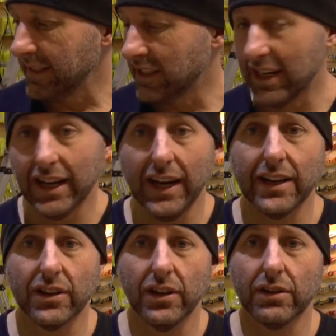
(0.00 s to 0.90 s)
Check it
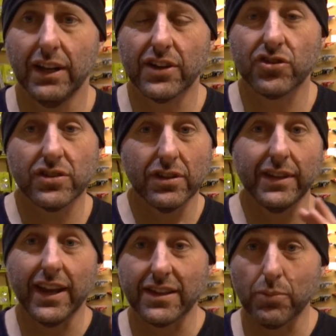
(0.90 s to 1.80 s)
out in your local archery store.
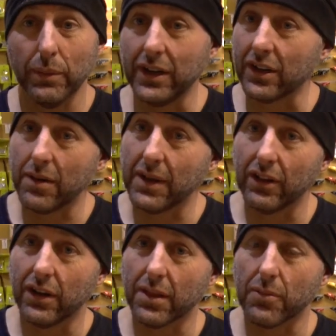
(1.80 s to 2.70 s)
Now, there's probably not going to be a
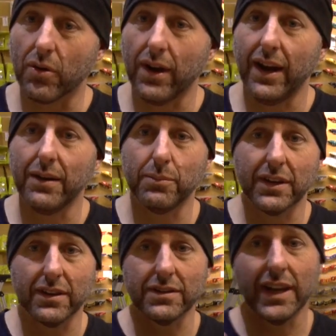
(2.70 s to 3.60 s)
lot of them around
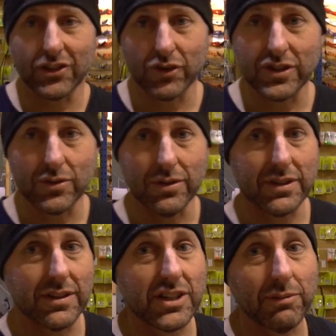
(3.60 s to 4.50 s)
because archery stores
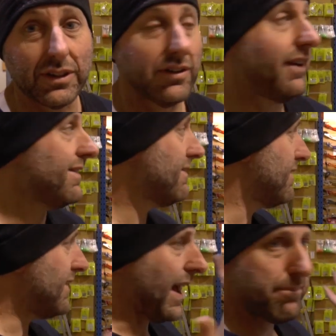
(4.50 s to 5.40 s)
are generally not
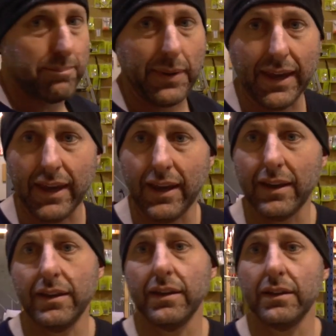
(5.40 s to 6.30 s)
that
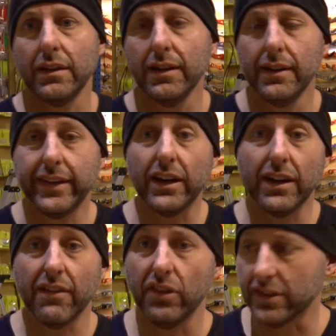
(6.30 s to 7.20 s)
big and they don't
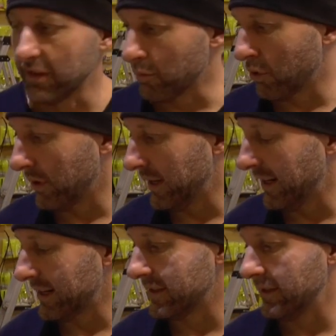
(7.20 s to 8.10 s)
have lots of
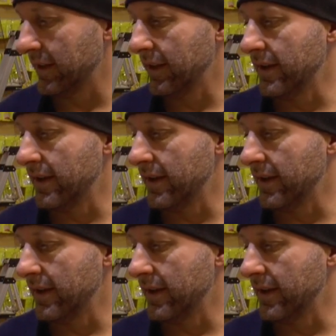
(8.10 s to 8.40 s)
products.